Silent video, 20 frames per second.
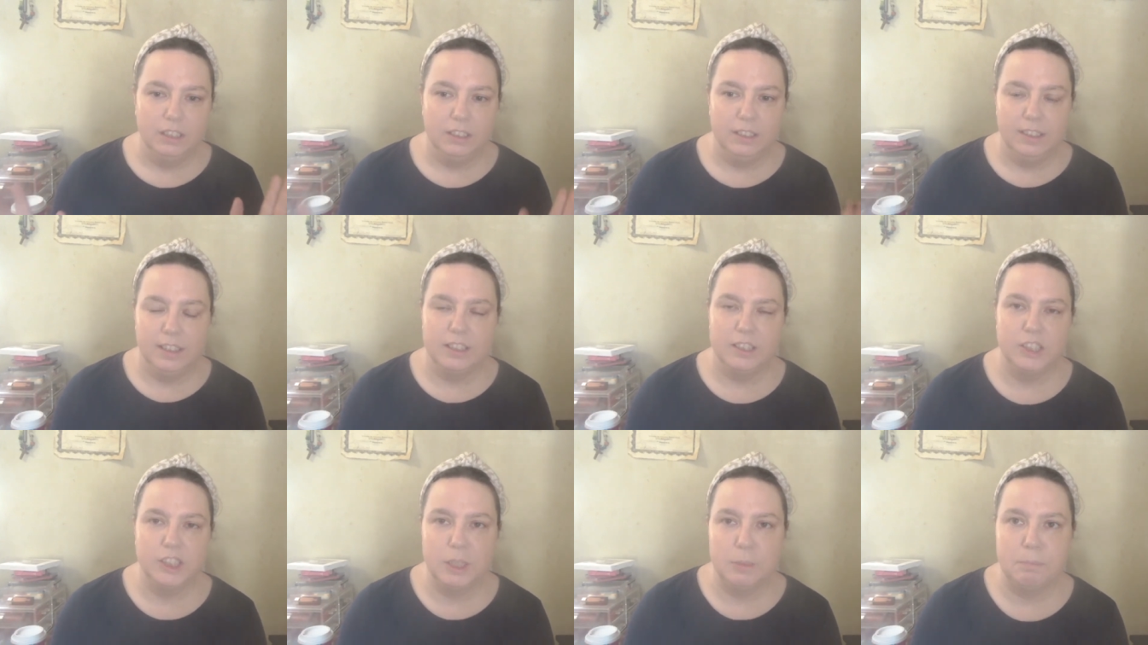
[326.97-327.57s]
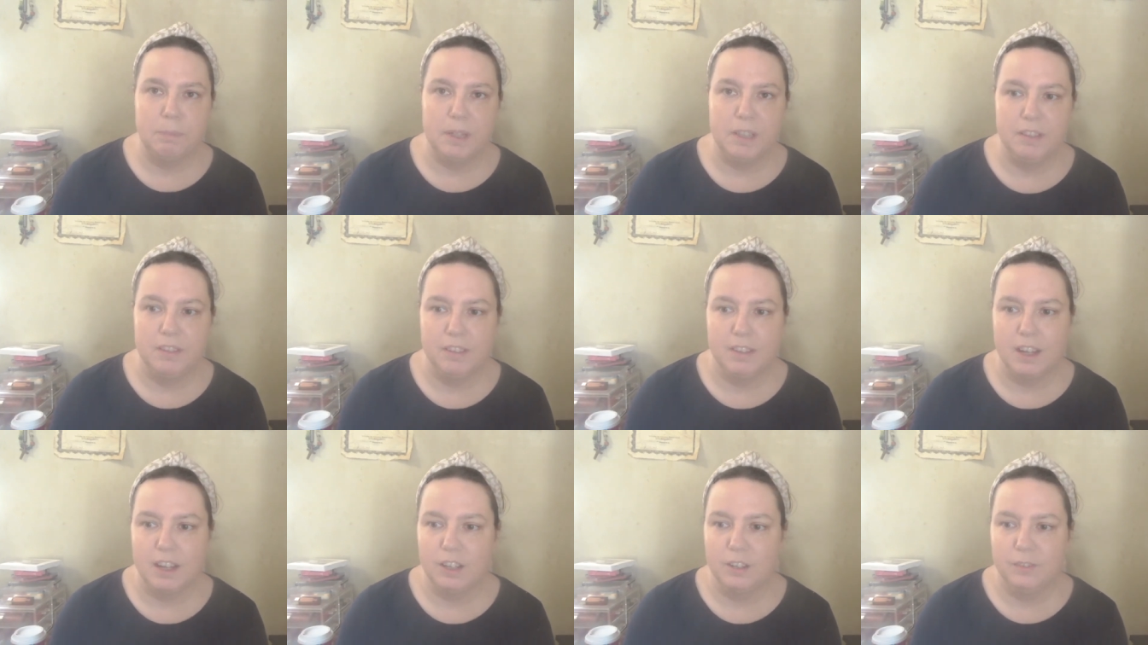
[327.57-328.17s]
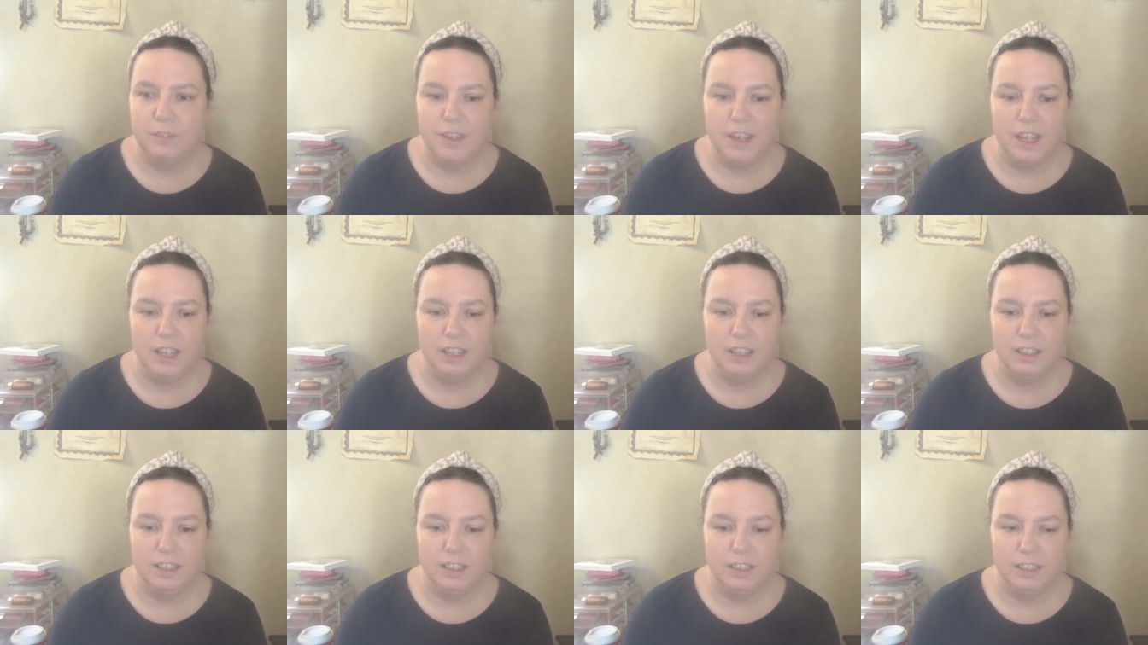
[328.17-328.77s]
catch up on stuff
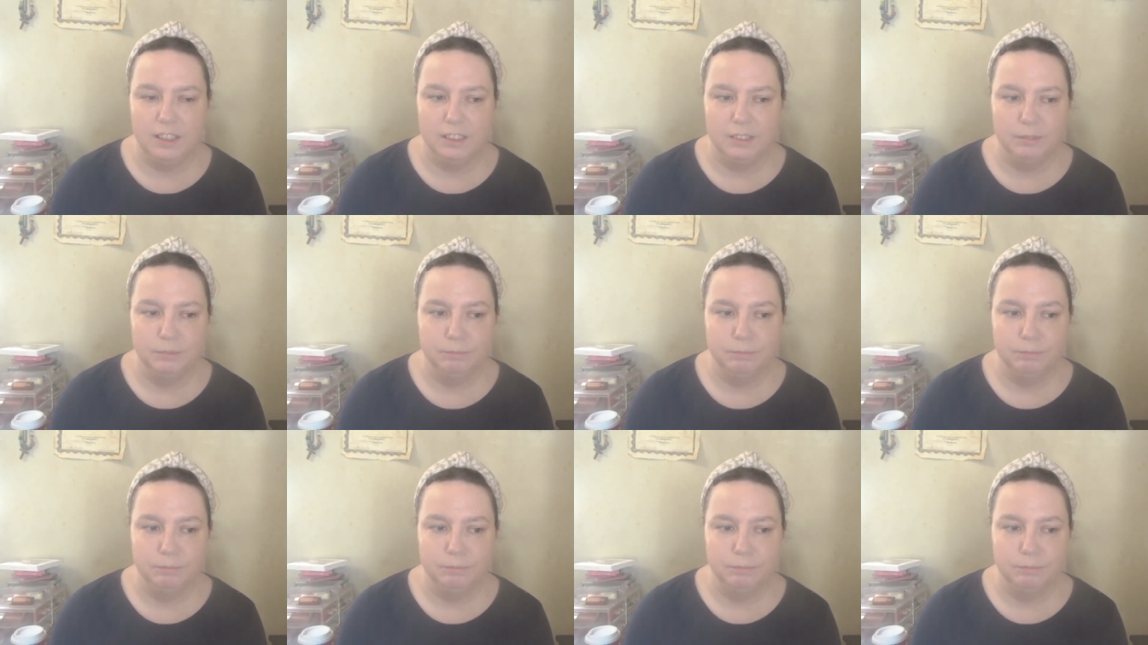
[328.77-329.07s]
and